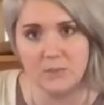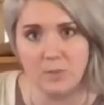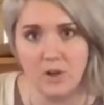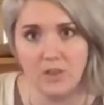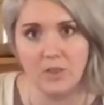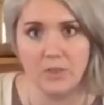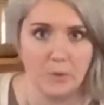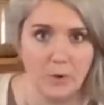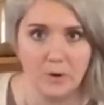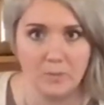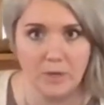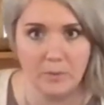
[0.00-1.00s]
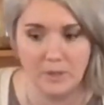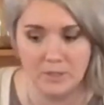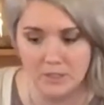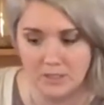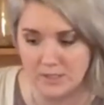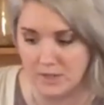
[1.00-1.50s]
small and throwing them in a bunch
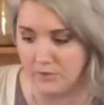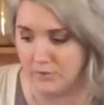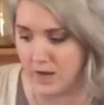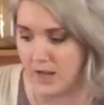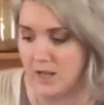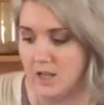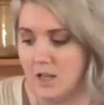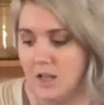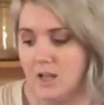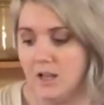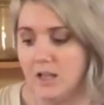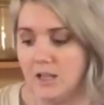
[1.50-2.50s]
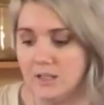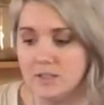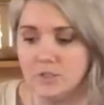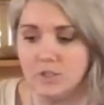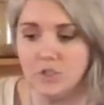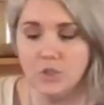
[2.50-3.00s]
of stuff, right,
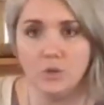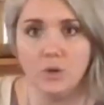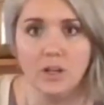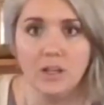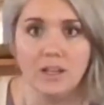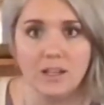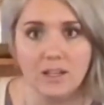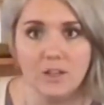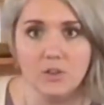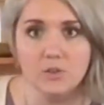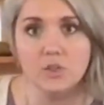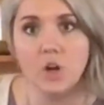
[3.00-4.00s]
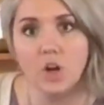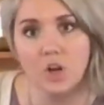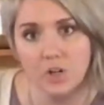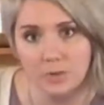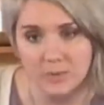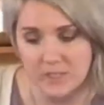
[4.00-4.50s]
is to use
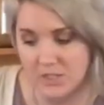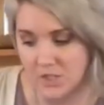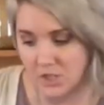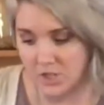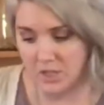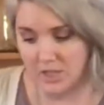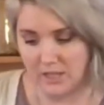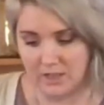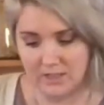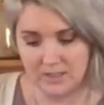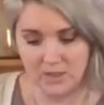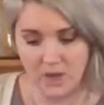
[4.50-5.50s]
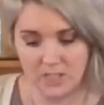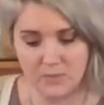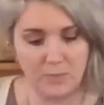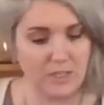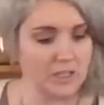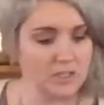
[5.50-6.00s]
herbs in your cooking. This cost
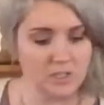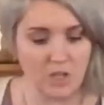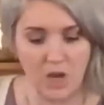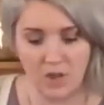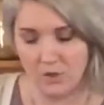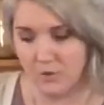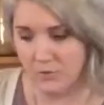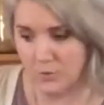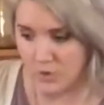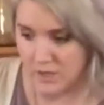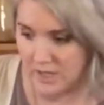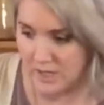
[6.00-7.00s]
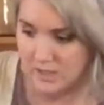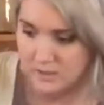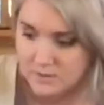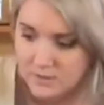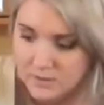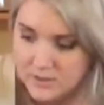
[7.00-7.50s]
me $1.40.
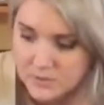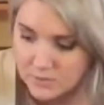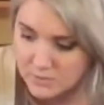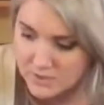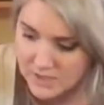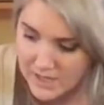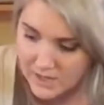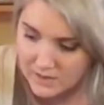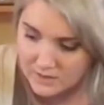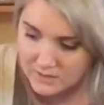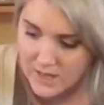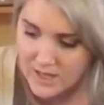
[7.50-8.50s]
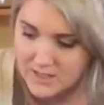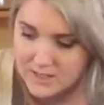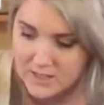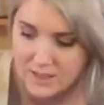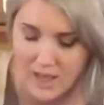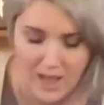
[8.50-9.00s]
This one was like less
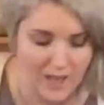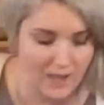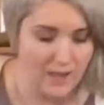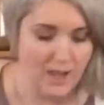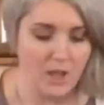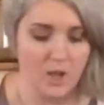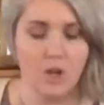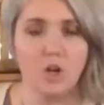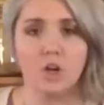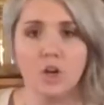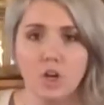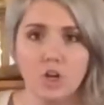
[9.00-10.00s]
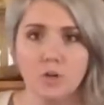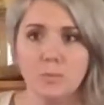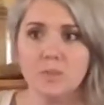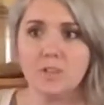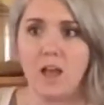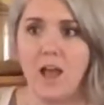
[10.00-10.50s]
than that.
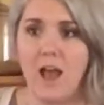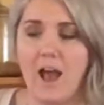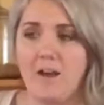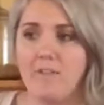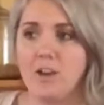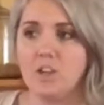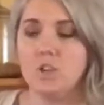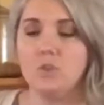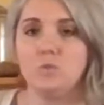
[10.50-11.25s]
Herbs have a